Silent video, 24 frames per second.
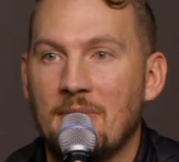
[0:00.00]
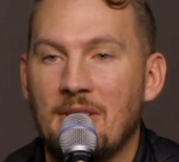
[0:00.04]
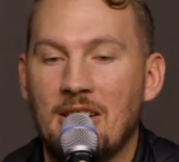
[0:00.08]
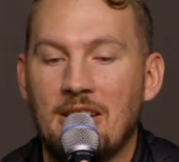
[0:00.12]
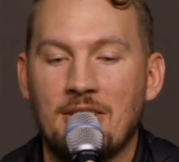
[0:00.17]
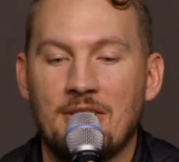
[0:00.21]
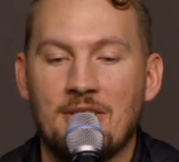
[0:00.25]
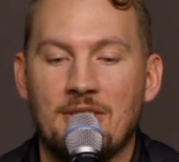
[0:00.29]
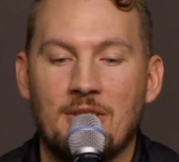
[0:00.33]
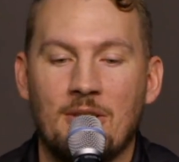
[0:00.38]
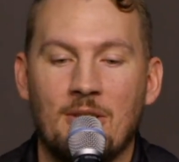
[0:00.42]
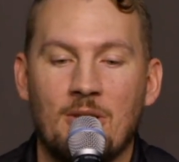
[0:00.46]

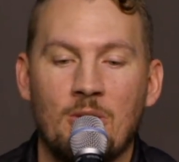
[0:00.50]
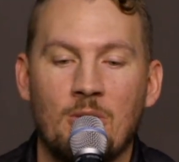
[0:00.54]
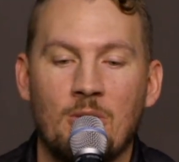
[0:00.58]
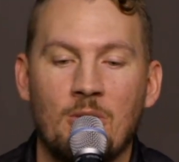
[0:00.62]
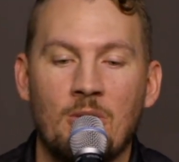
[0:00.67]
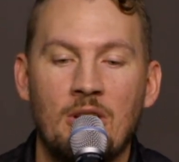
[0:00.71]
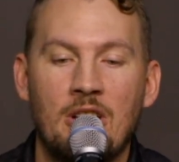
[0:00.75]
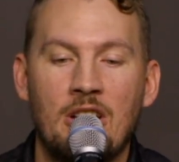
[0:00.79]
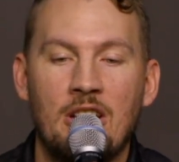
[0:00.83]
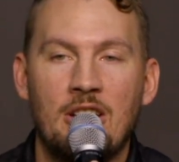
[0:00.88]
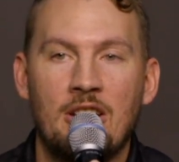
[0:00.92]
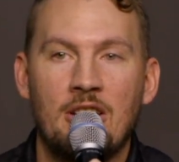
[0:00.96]
And
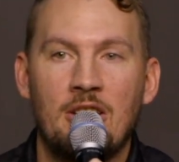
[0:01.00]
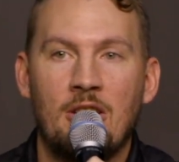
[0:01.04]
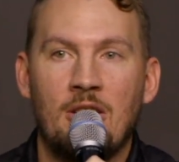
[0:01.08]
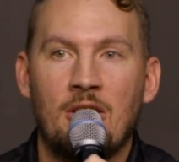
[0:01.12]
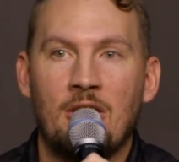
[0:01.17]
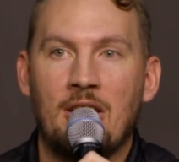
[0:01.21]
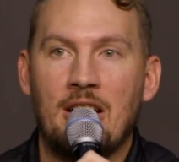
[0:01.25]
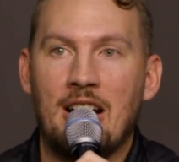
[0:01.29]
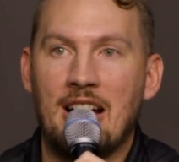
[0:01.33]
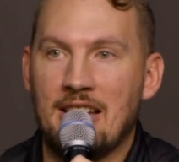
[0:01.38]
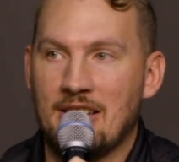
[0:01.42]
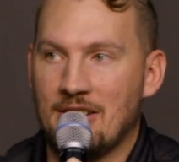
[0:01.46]
so
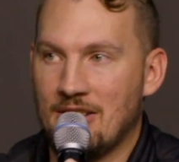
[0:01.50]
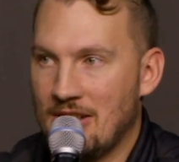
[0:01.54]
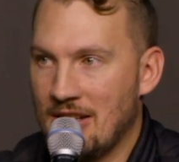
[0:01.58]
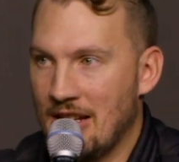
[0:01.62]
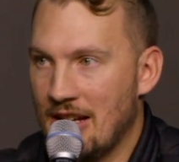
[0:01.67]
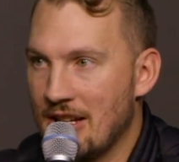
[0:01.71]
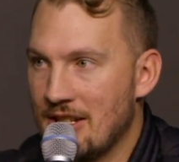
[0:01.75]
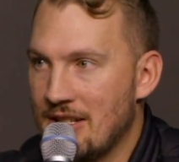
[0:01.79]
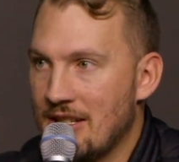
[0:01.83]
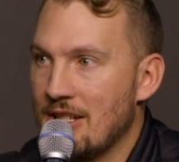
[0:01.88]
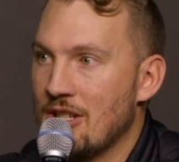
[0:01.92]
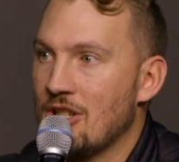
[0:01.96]
as
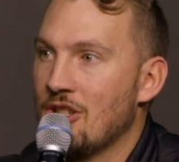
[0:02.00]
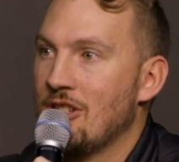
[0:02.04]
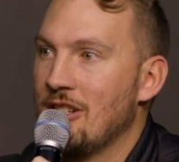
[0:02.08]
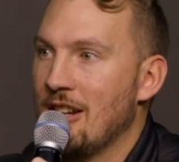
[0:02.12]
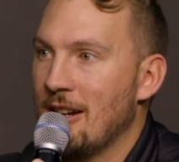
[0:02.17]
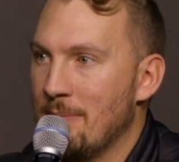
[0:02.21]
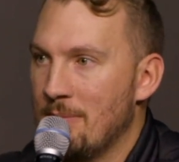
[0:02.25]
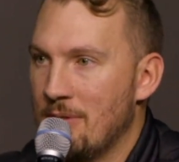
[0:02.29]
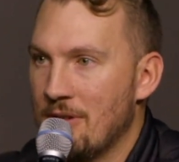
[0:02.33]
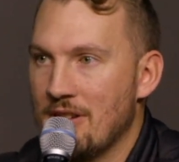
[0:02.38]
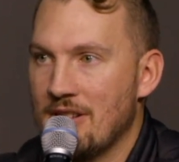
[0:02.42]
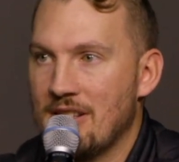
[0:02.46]
us as
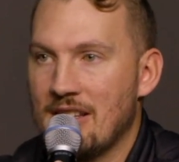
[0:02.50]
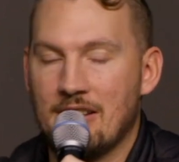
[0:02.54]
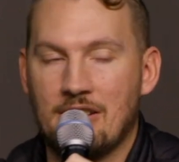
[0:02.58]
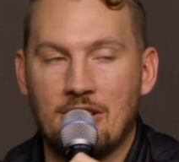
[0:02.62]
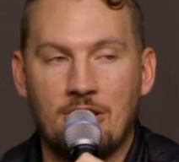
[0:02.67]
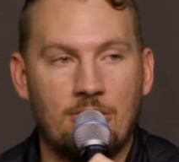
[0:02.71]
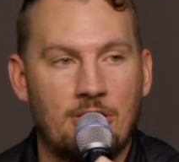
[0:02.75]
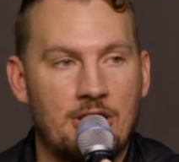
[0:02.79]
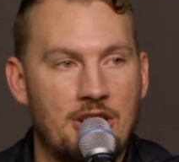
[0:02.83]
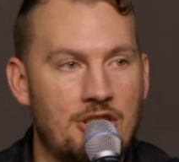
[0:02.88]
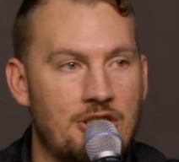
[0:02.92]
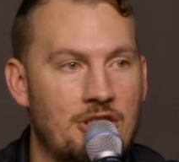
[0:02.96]
shepherds, as
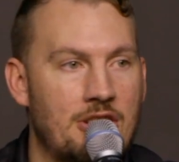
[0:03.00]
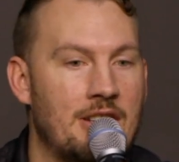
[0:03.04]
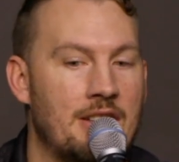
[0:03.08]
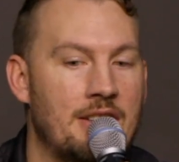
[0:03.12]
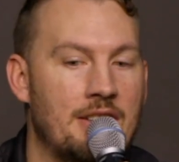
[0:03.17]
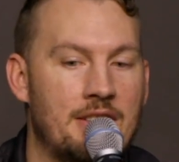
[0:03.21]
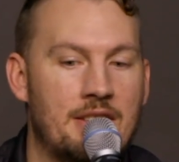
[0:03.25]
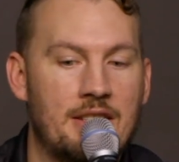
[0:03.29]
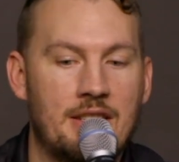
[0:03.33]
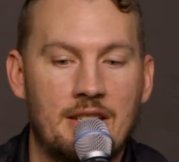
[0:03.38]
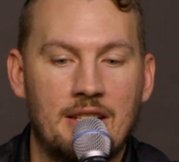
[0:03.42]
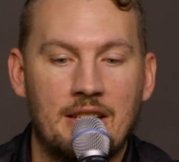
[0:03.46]

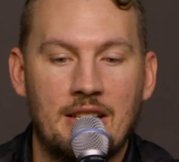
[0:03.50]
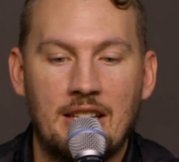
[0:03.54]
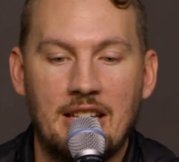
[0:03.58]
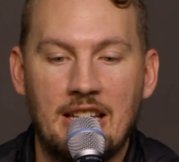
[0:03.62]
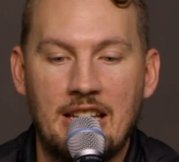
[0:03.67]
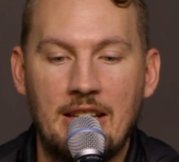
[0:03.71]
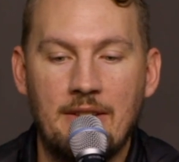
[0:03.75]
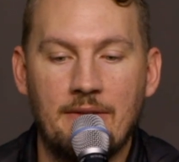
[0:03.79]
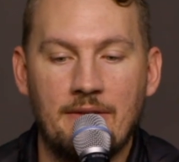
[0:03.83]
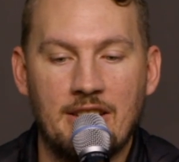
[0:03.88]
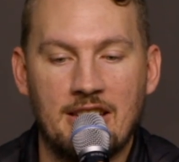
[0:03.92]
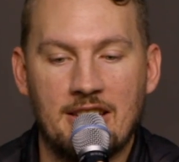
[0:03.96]
Christians,
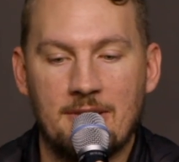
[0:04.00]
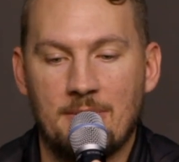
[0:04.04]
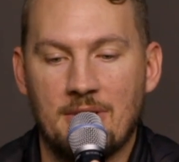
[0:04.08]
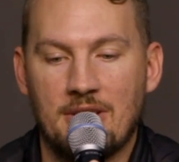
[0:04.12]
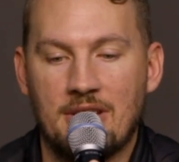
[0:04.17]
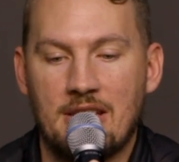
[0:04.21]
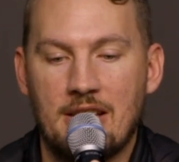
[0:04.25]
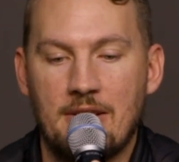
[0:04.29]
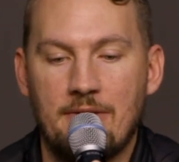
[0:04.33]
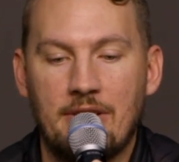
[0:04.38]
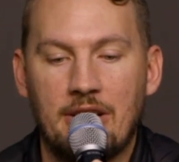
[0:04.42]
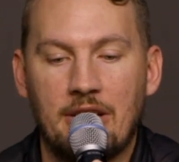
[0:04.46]
even
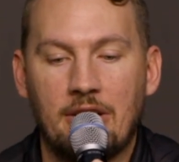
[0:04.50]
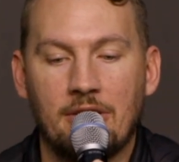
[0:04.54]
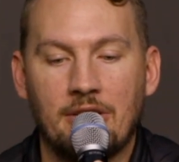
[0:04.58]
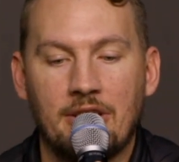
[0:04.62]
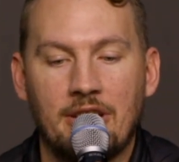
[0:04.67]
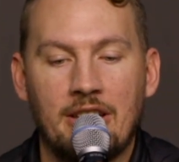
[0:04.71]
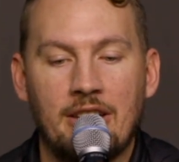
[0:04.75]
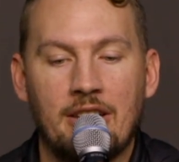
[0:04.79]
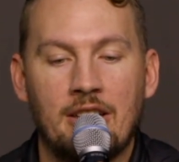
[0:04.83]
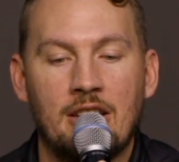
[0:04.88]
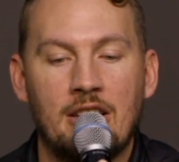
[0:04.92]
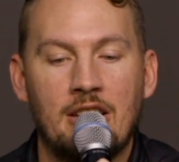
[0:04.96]

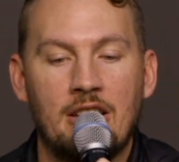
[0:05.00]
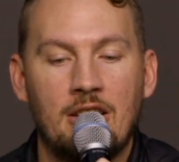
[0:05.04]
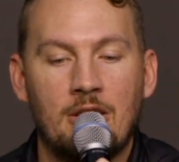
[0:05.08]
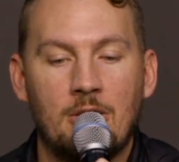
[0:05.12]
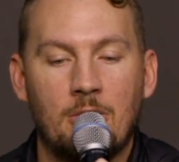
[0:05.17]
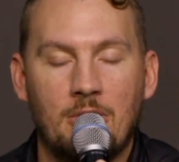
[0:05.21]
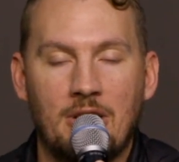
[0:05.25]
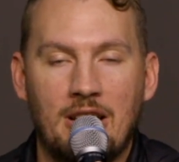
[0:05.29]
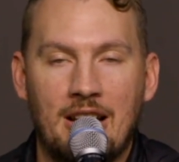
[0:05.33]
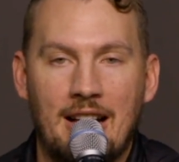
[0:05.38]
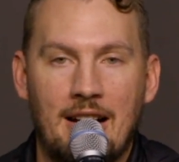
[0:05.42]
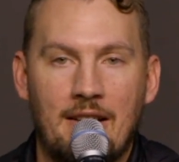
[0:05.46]
specifically,
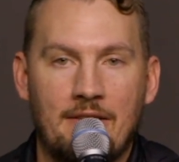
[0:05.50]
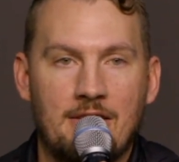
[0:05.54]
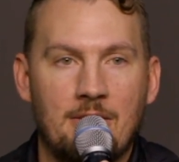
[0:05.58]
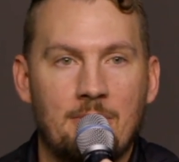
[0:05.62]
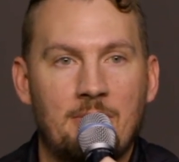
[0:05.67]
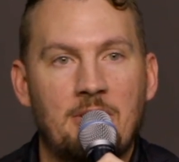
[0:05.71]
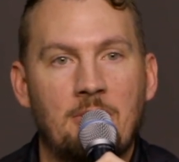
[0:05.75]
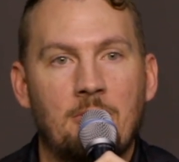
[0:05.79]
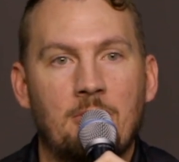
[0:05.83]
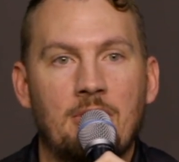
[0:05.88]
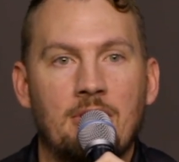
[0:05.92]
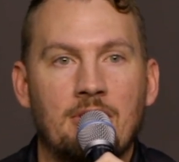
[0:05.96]
we have to
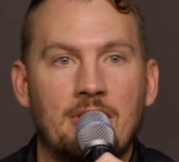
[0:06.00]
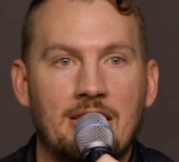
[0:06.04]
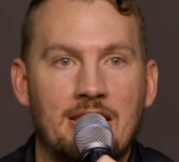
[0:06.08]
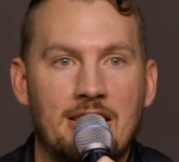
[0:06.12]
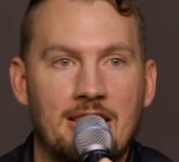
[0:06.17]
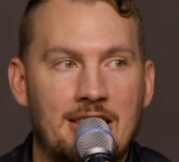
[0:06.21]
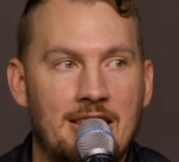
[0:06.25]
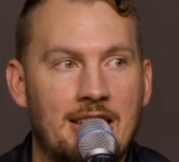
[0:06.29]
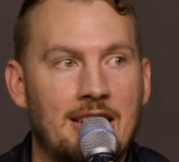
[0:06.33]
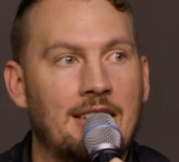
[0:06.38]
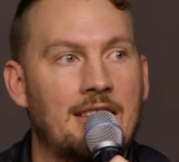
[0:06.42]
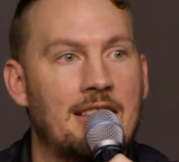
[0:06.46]
be willing
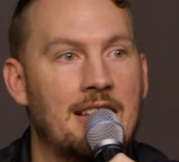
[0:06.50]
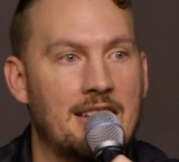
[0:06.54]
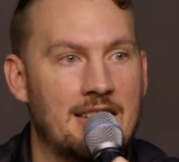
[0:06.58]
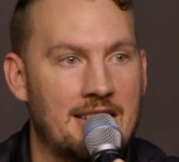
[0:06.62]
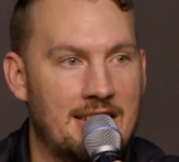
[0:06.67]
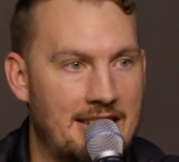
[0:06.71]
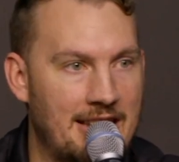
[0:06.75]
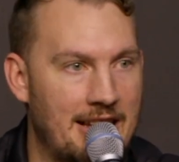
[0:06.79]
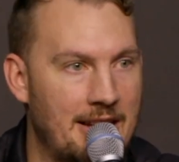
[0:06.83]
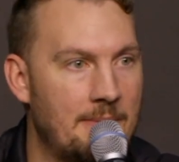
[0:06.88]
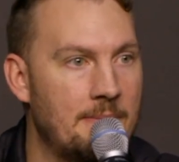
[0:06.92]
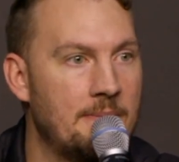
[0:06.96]
to take that
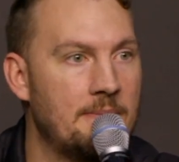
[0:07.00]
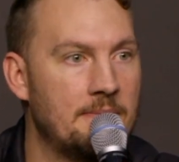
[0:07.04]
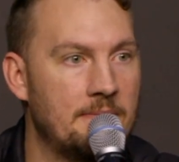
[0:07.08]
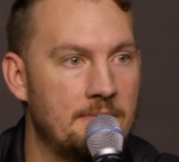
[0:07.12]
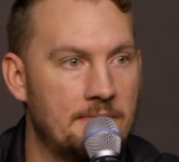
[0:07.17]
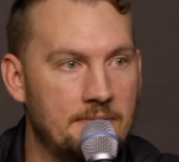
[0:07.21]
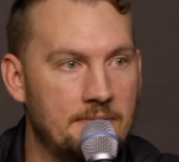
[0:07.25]
step.